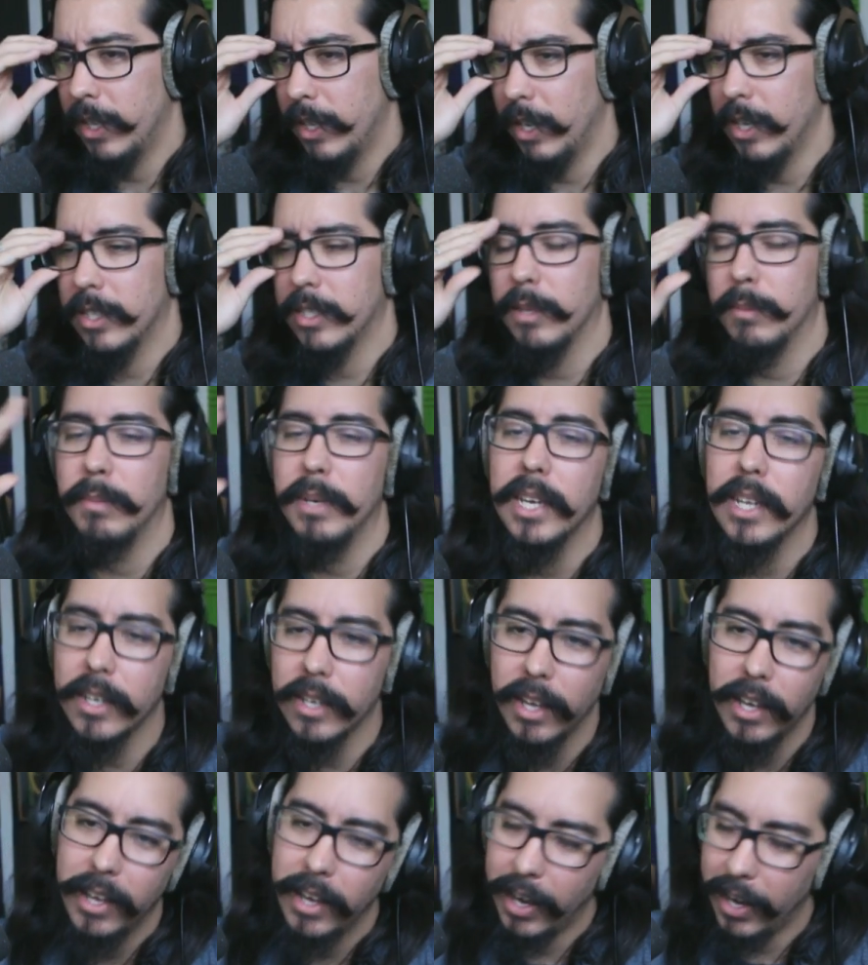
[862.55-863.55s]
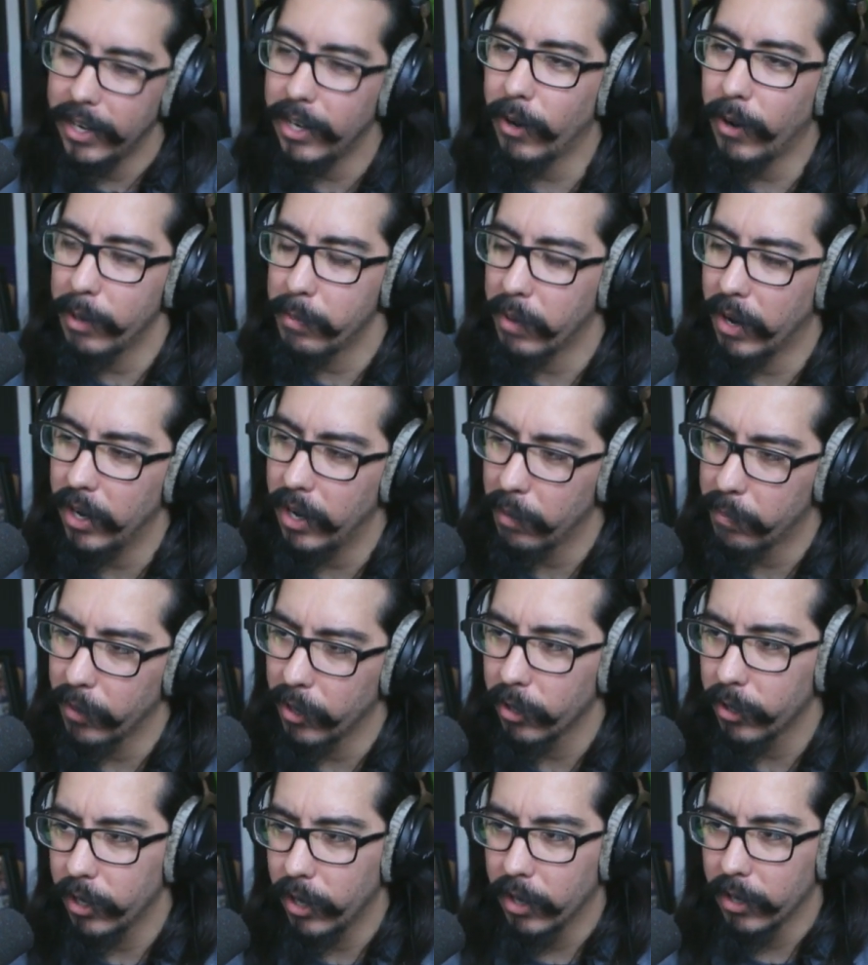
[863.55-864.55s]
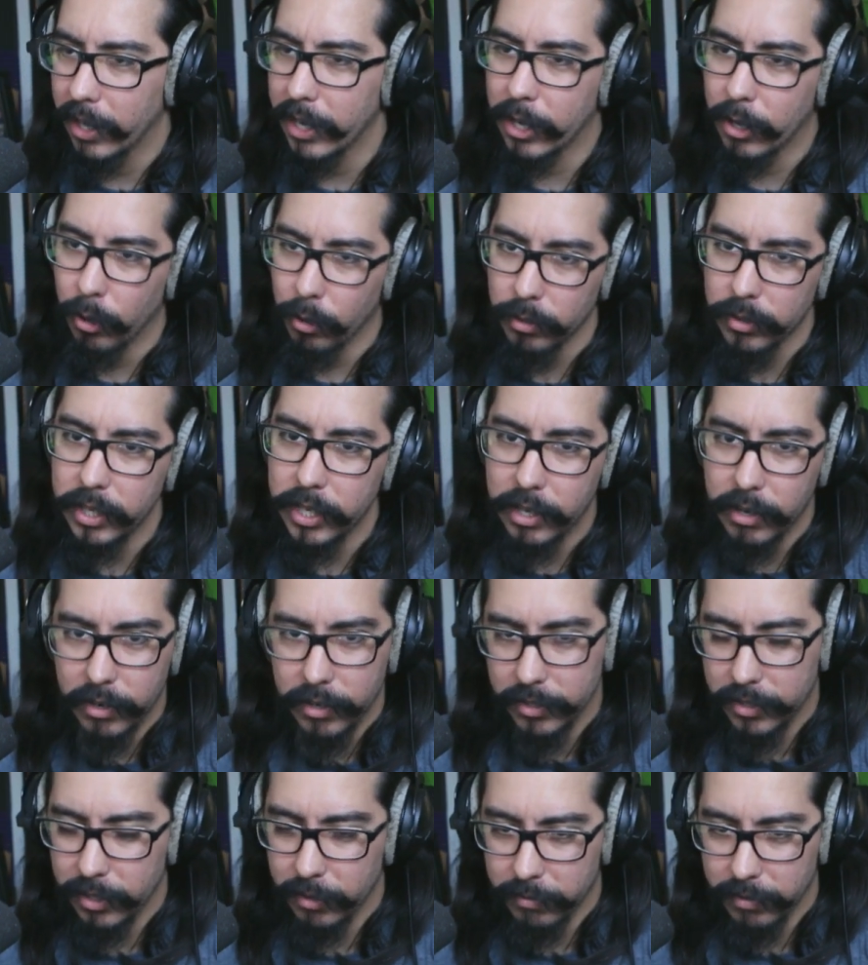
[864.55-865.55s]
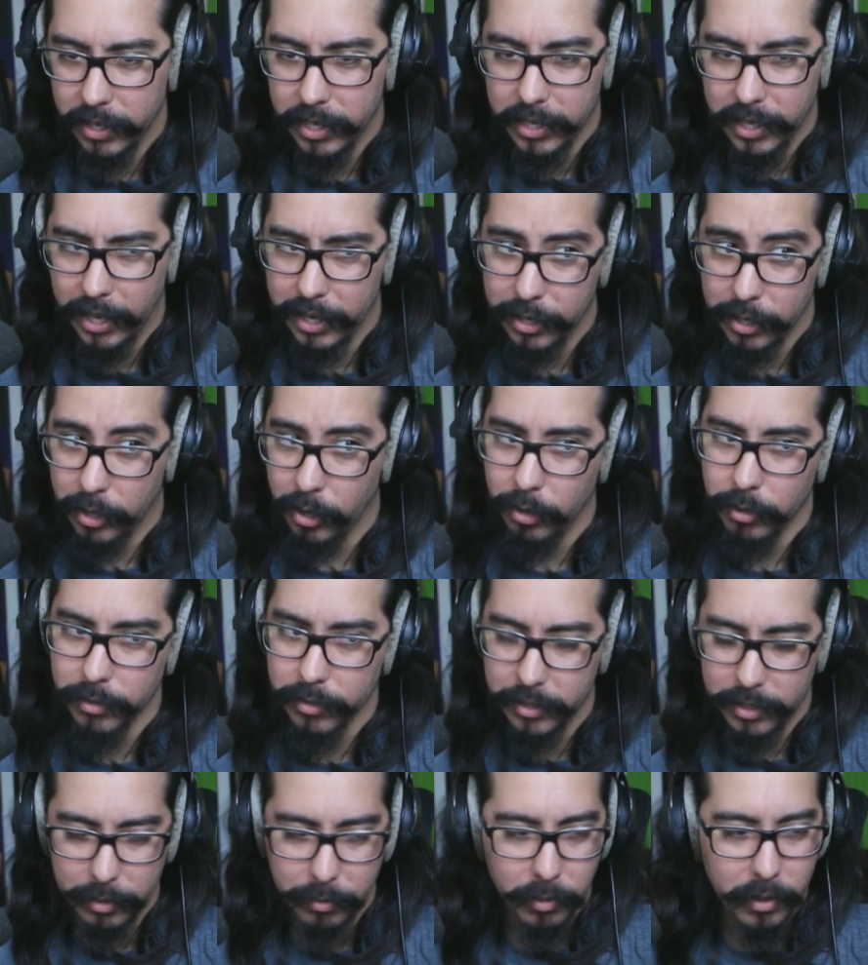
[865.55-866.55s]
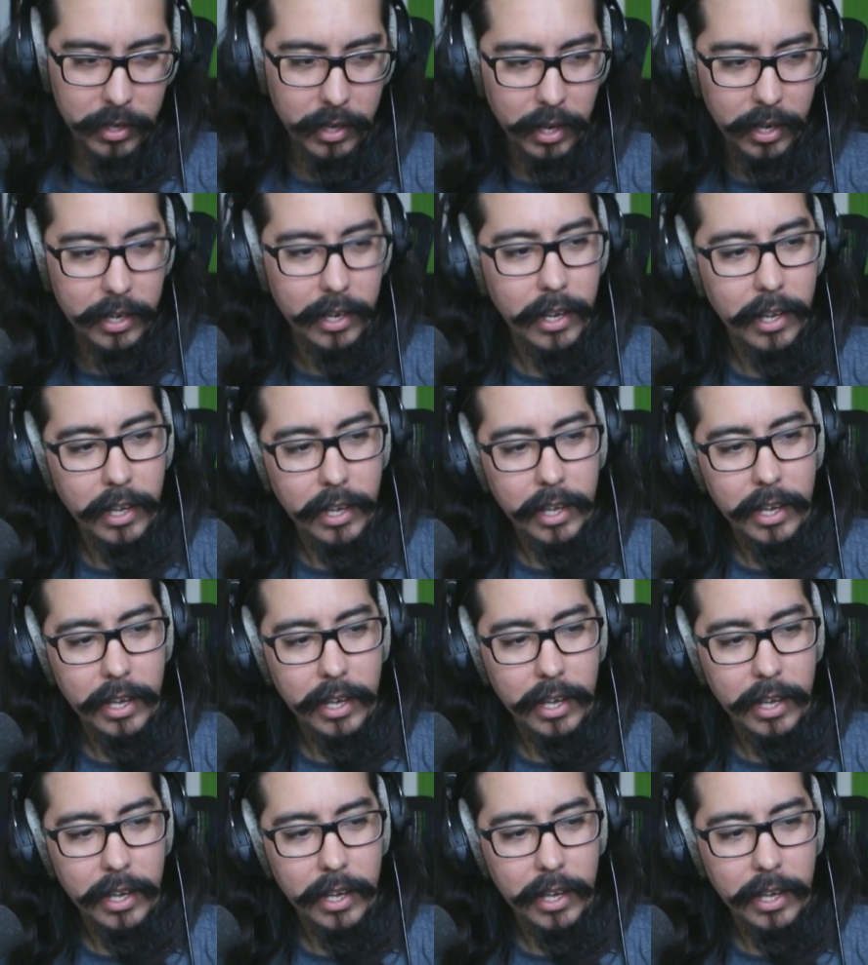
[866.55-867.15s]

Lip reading: And that doesn't mean, I know I brought it up earlier, like cult leader and stuff like that, and cults and whatnot.